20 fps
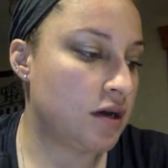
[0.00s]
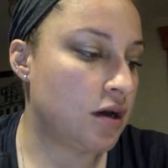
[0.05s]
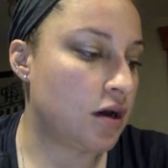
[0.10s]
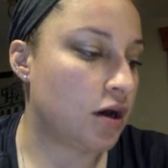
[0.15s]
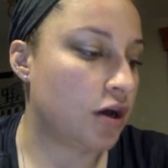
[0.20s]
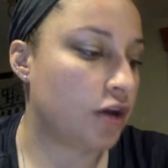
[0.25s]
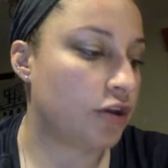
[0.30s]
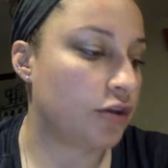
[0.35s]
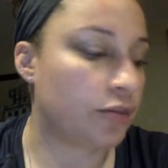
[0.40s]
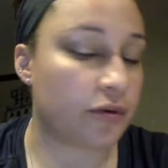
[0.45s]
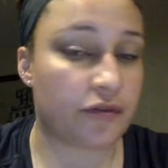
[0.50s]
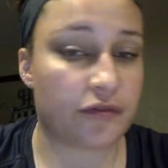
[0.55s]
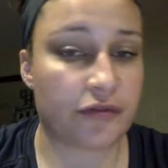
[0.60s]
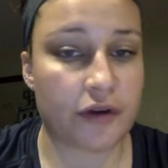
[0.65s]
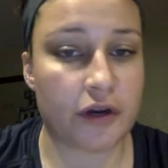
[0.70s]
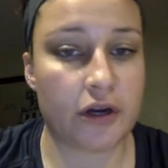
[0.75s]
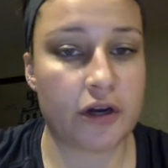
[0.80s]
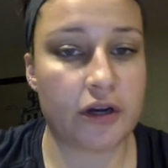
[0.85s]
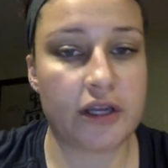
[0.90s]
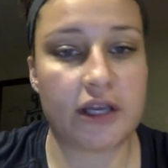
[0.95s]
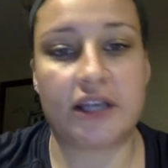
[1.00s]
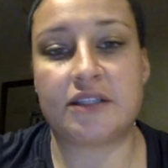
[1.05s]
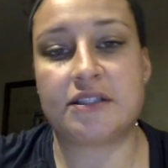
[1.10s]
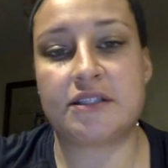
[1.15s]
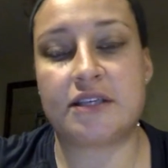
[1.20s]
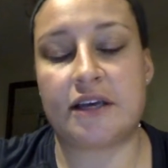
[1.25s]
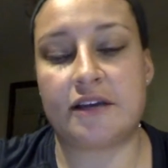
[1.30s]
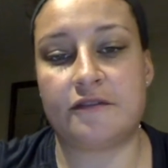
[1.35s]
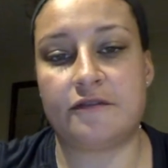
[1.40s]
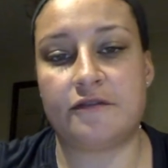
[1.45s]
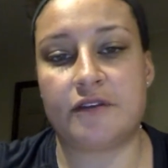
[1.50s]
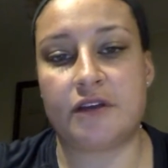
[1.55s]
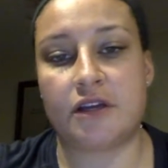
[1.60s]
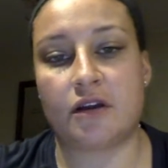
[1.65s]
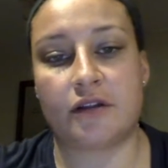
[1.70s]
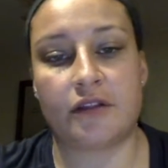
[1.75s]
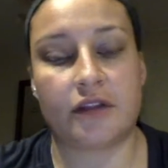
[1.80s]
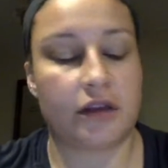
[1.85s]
on the preferred and 10 feet on the